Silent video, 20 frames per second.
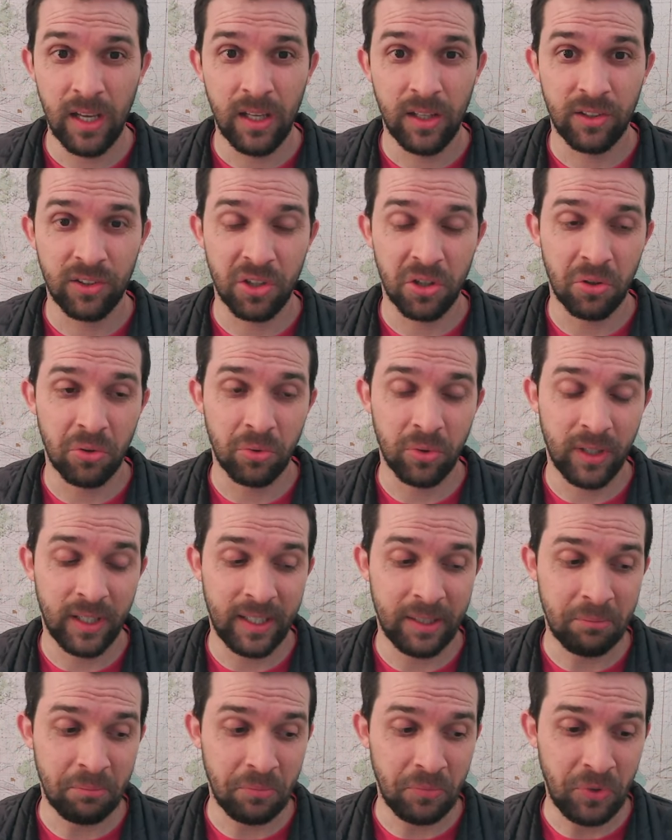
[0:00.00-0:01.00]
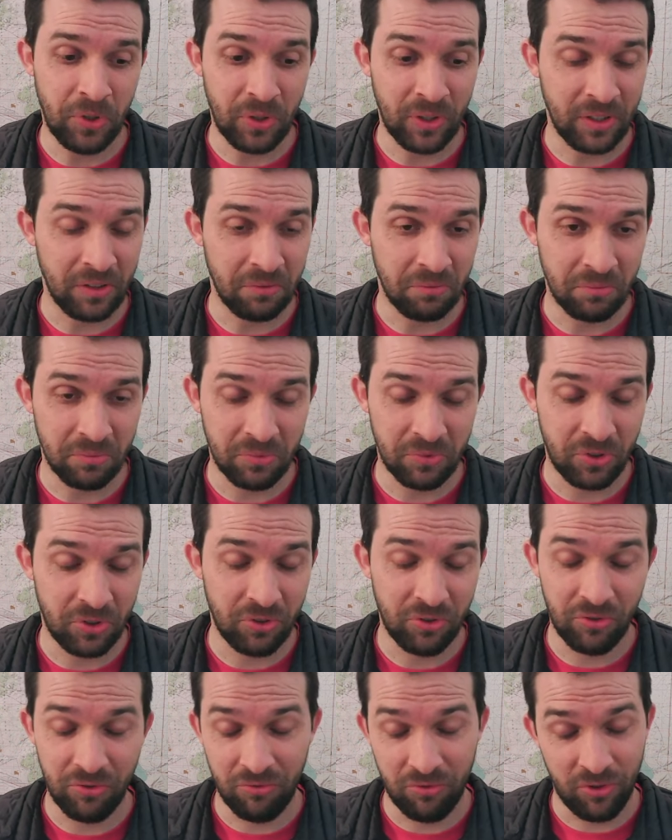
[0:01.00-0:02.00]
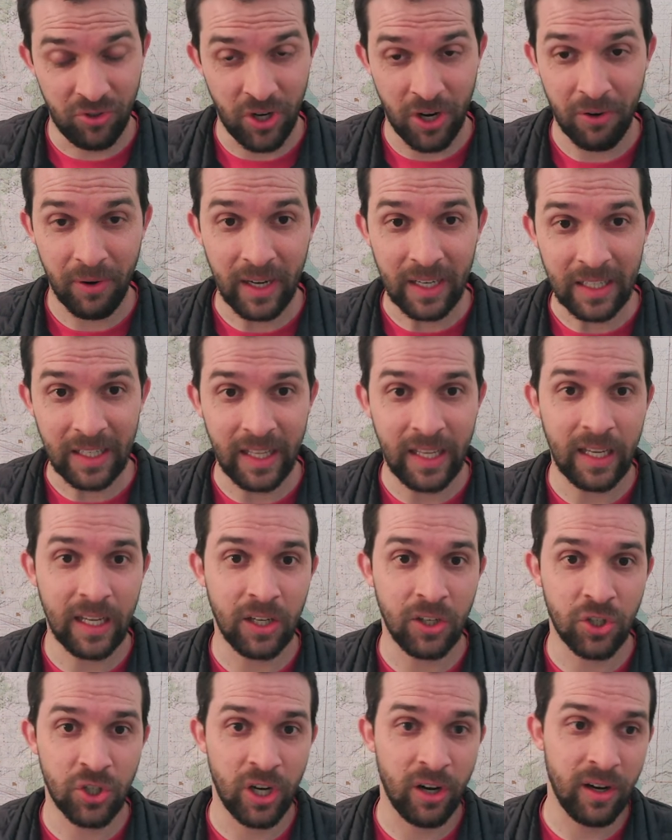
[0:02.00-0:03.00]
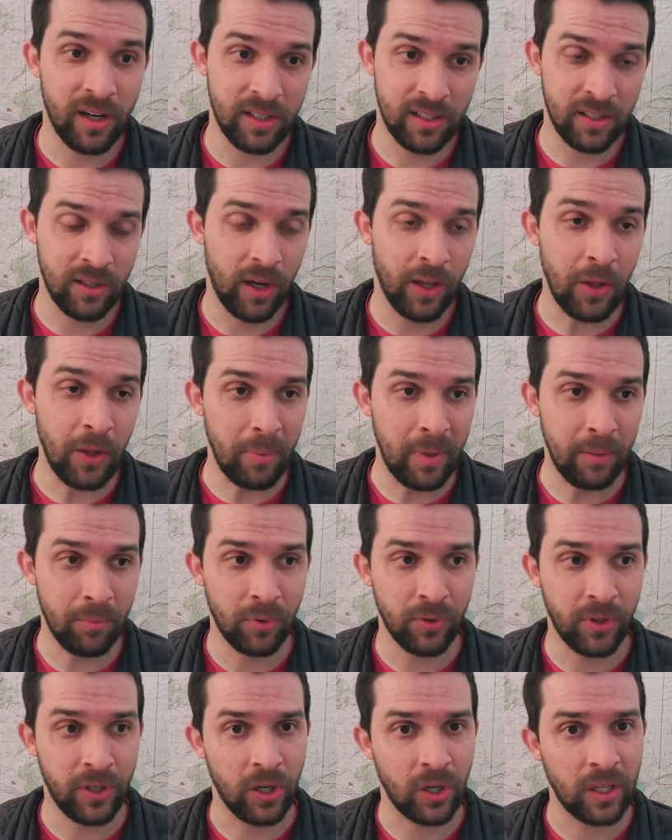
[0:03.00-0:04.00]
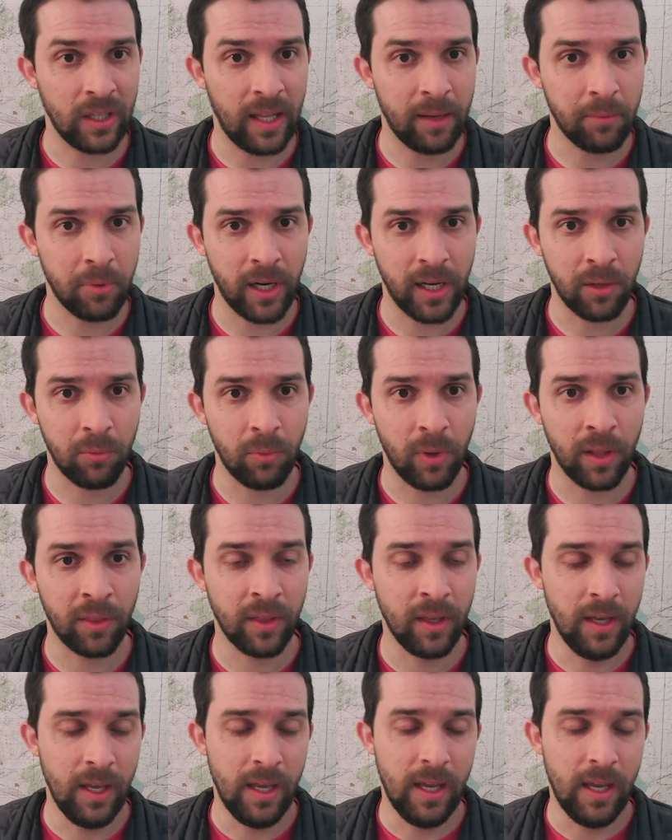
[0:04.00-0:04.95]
So you can generate a link and share it to other people that you're collaborating with,